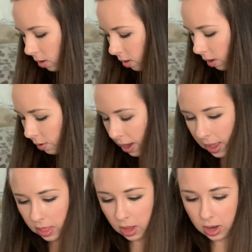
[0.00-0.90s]
Alright,
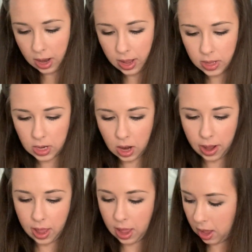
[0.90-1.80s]
and then next
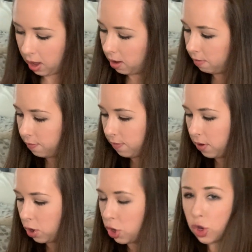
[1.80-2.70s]
I have
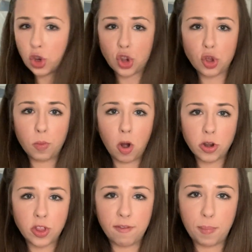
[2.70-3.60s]
2
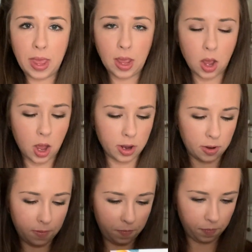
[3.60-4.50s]
bars of pink
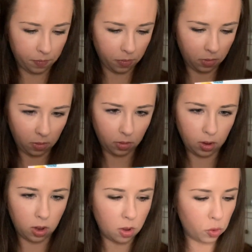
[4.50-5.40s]
cotton,
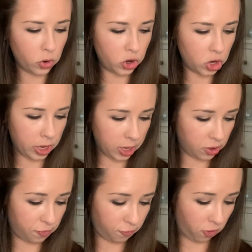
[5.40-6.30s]
which
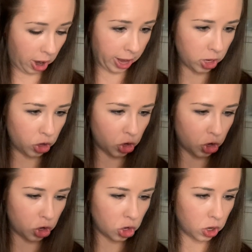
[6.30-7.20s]
is
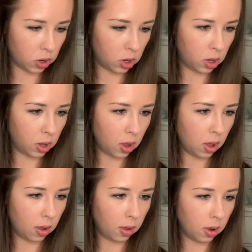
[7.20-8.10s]
fresh.
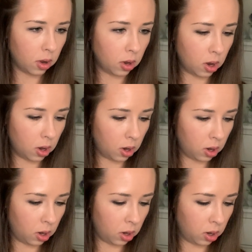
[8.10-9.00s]

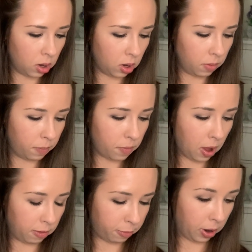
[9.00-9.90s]

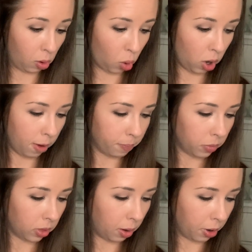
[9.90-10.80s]
Alphabetical order.
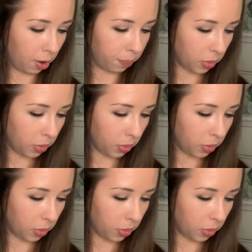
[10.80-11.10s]
There we go.